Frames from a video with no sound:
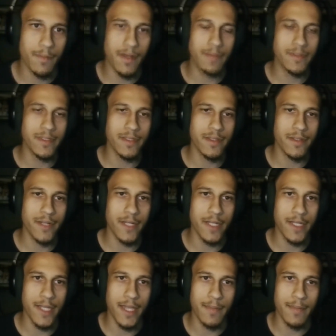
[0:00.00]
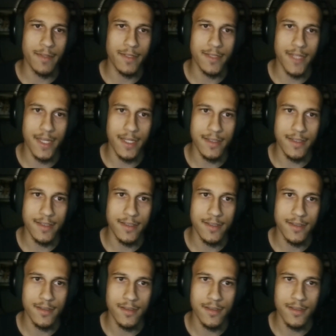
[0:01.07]
the Bubsy 3D Gamer says,
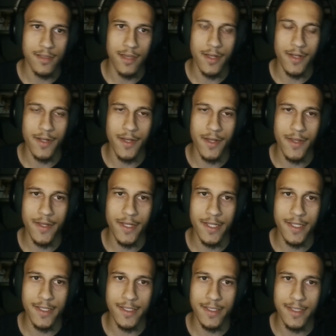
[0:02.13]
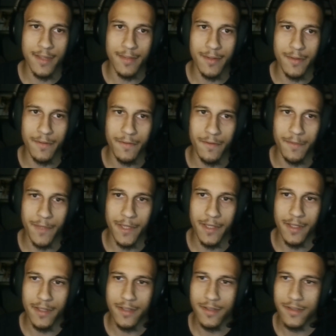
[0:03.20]
another easy W for
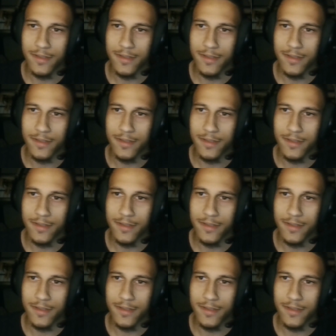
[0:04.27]
me.